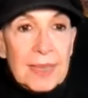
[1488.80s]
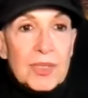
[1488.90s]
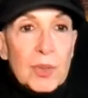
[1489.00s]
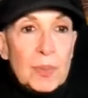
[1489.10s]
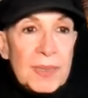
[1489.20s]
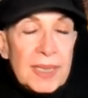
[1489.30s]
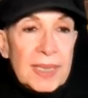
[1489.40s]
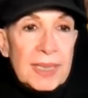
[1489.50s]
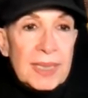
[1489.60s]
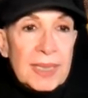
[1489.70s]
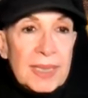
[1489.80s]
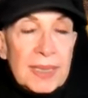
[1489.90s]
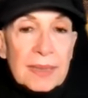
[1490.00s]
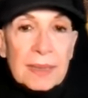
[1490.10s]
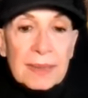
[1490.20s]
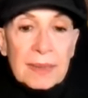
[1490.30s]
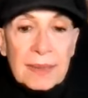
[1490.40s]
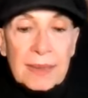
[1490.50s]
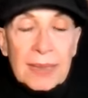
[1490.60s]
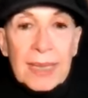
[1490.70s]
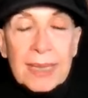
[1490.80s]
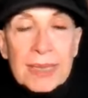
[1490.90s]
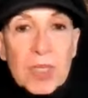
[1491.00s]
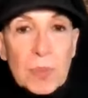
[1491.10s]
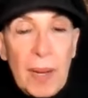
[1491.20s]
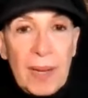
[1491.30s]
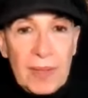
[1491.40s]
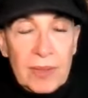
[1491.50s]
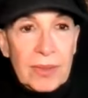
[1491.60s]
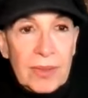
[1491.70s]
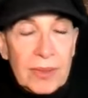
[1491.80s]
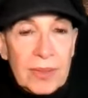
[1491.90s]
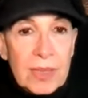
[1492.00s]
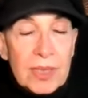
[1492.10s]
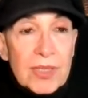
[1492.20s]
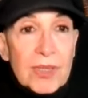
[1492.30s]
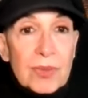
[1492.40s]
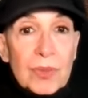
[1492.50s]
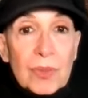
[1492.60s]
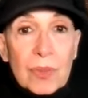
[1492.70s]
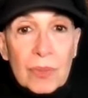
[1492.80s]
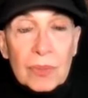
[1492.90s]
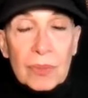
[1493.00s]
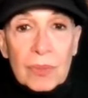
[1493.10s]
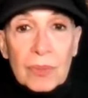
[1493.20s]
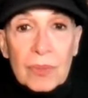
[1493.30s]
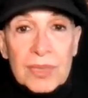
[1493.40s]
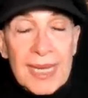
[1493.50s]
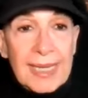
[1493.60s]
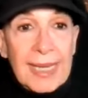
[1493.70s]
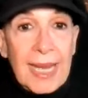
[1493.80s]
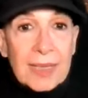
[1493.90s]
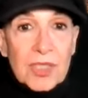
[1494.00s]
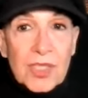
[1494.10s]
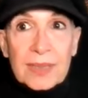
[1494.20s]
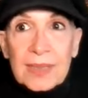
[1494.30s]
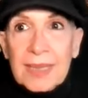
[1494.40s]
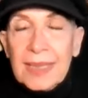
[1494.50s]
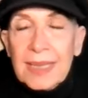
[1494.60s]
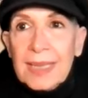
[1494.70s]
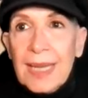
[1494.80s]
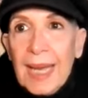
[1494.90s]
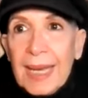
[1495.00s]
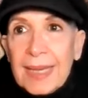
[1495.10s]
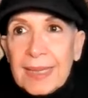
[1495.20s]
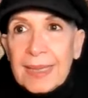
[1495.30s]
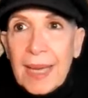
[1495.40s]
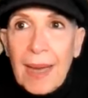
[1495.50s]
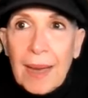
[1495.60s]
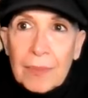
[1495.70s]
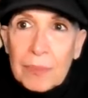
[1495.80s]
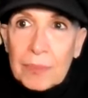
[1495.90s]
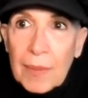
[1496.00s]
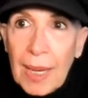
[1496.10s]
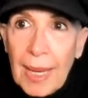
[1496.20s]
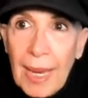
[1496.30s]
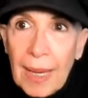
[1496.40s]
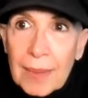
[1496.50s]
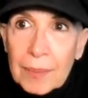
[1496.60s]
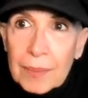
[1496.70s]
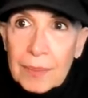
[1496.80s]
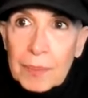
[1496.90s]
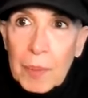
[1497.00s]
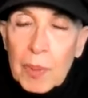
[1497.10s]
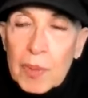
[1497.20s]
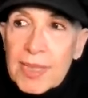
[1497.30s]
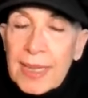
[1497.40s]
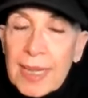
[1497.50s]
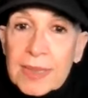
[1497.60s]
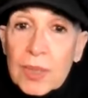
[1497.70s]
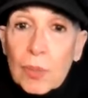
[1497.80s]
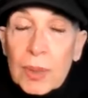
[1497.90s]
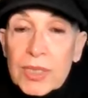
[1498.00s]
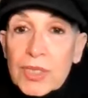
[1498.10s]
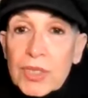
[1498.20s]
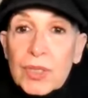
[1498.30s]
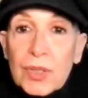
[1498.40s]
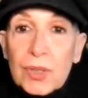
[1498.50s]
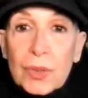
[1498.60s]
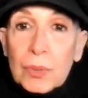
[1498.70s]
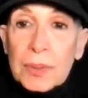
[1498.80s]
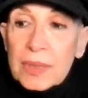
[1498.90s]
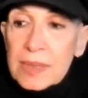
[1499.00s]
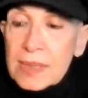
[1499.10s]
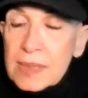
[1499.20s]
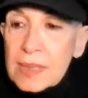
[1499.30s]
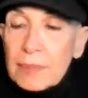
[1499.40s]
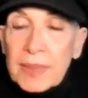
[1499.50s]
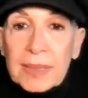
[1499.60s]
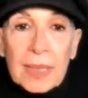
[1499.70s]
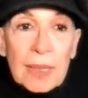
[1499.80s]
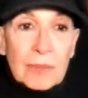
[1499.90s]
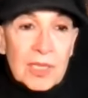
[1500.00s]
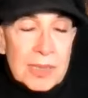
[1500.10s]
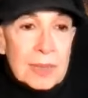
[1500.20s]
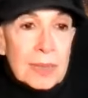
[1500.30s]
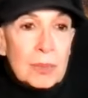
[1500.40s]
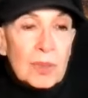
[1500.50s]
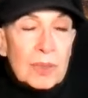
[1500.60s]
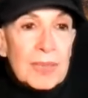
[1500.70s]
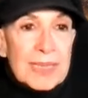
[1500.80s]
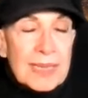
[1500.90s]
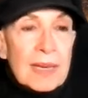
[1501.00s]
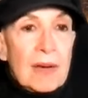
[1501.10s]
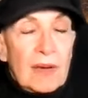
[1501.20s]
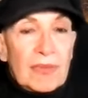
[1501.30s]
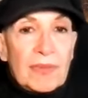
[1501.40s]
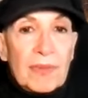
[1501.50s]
to be inspired to take action and i'm i'm posing that as a question to you because it's something that i'm wrestling with myself